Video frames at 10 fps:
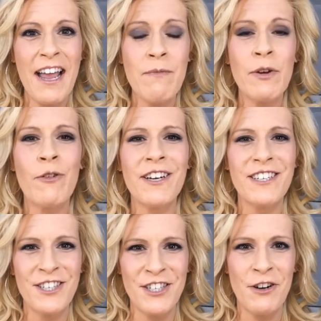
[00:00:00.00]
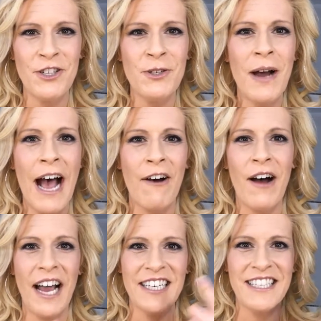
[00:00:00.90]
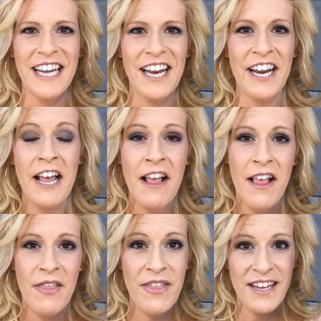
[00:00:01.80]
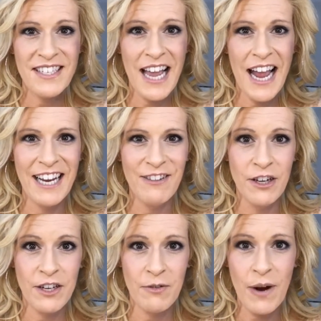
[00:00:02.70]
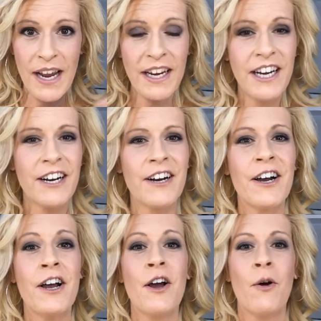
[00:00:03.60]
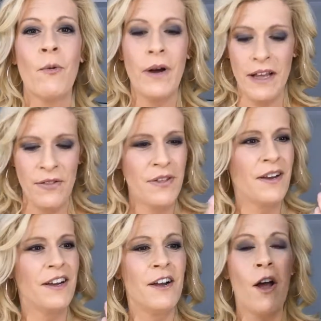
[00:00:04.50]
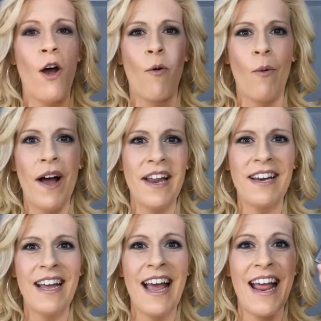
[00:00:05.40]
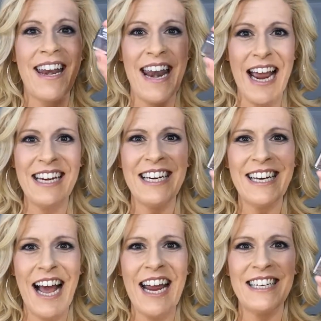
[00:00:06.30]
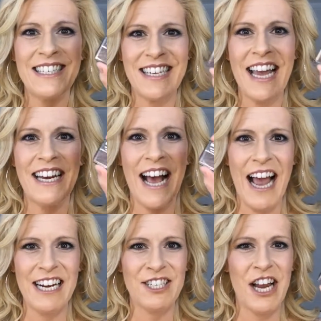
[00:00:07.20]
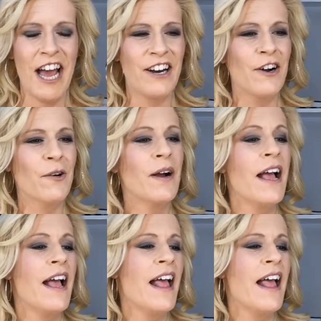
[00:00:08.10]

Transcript: I'm going to show you how I did this eye look right here with one 99-cent eyeshadow.